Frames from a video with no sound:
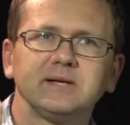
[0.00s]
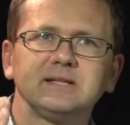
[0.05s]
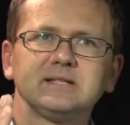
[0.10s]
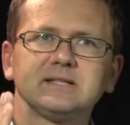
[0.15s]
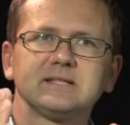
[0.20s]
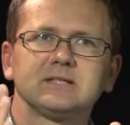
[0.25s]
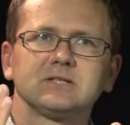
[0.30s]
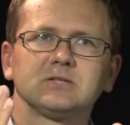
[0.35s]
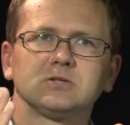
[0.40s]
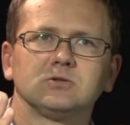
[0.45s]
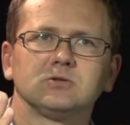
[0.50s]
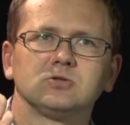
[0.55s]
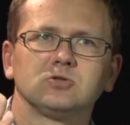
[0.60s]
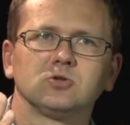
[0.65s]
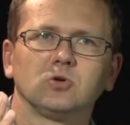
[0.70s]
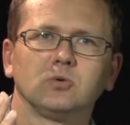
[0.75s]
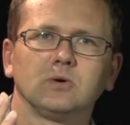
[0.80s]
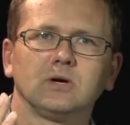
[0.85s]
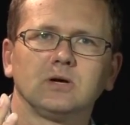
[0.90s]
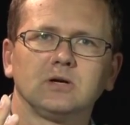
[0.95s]
trees,
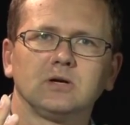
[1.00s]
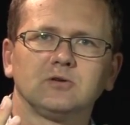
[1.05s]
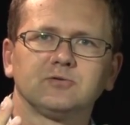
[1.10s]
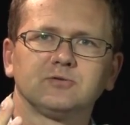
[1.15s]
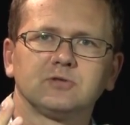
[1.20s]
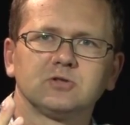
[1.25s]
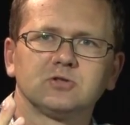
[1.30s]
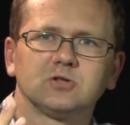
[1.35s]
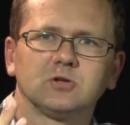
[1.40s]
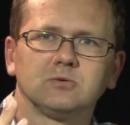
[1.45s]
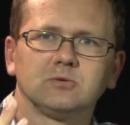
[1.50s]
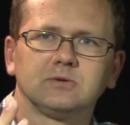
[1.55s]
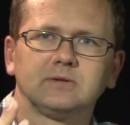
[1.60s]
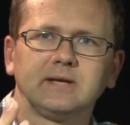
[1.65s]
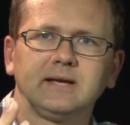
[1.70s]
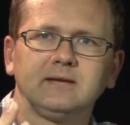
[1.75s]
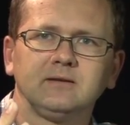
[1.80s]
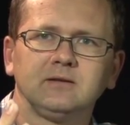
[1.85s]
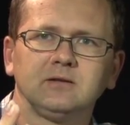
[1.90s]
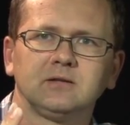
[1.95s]
so after
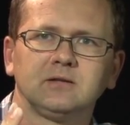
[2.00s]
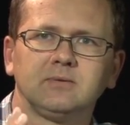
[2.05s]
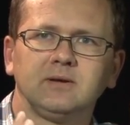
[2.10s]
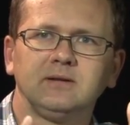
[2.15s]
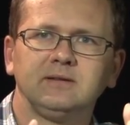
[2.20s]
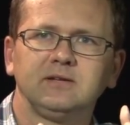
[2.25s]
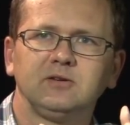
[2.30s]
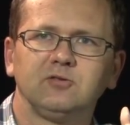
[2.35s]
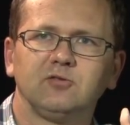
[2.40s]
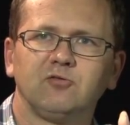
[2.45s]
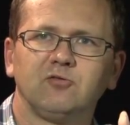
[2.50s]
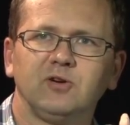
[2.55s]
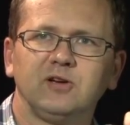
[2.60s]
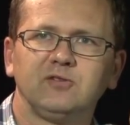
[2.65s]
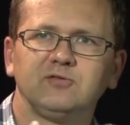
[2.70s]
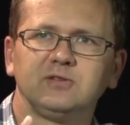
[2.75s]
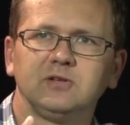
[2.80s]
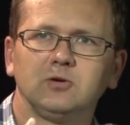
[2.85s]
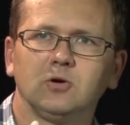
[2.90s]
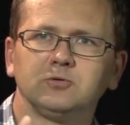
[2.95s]
10, 20,
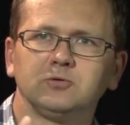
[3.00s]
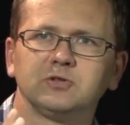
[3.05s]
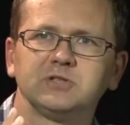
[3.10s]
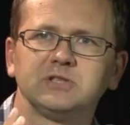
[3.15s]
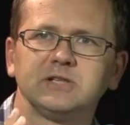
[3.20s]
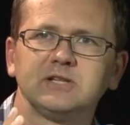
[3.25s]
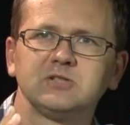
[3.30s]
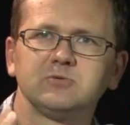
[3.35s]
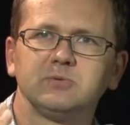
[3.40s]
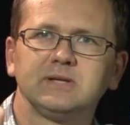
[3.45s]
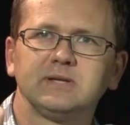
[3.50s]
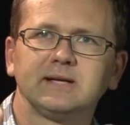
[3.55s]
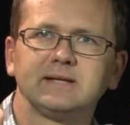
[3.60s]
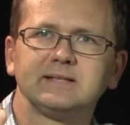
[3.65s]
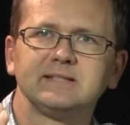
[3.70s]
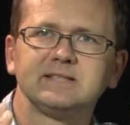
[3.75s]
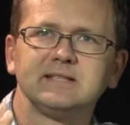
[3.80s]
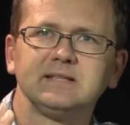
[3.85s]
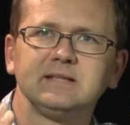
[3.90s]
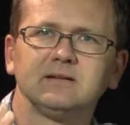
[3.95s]
50, 100 years we
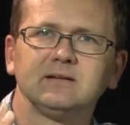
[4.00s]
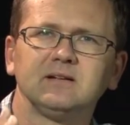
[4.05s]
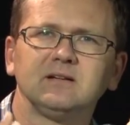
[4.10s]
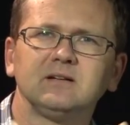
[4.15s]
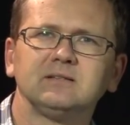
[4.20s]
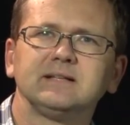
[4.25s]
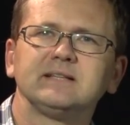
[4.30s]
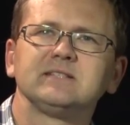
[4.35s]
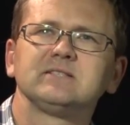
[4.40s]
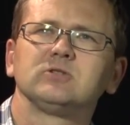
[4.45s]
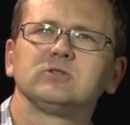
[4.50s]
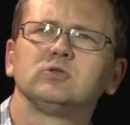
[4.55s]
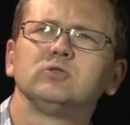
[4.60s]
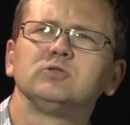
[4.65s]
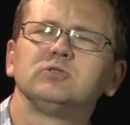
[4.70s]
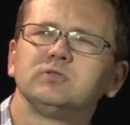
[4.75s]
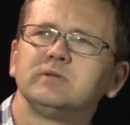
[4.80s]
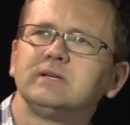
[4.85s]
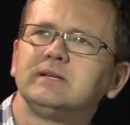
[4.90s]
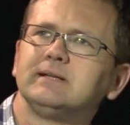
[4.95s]
can see, oh, that's a
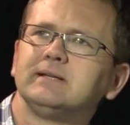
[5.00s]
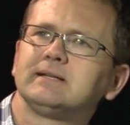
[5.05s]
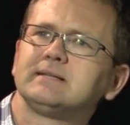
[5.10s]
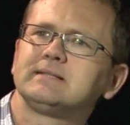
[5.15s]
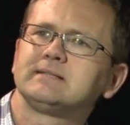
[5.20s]
good tree,